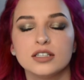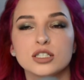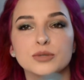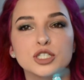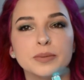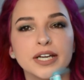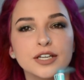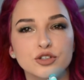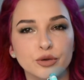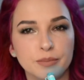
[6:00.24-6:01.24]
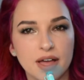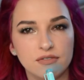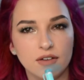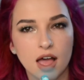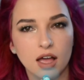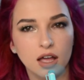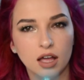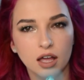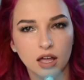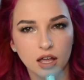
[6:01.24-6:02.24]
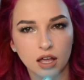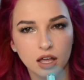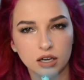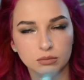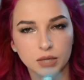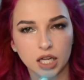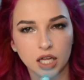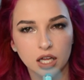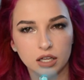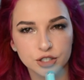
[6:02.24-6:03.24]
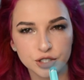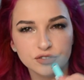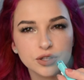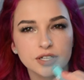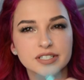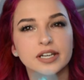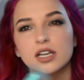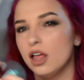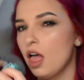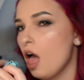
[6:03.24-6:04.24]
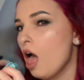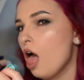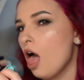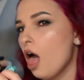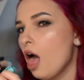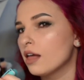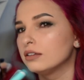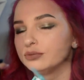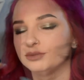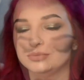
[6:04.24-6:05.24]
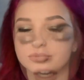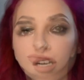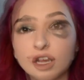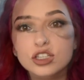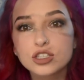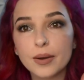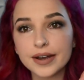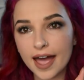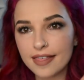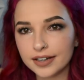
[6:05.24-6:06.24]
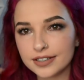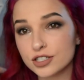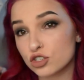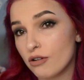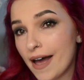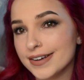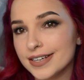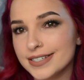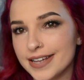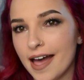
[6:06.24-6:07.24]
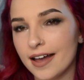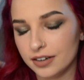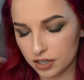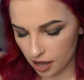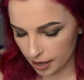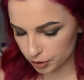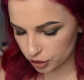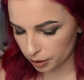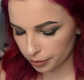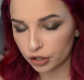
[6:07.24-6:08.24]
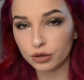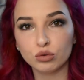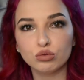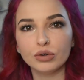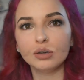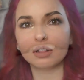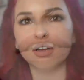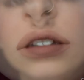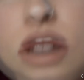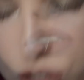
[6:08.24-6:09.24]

So I'm just a bit extra with my fat. Did you that as a kid? So now that it has dried down, I'm just going to bring you real close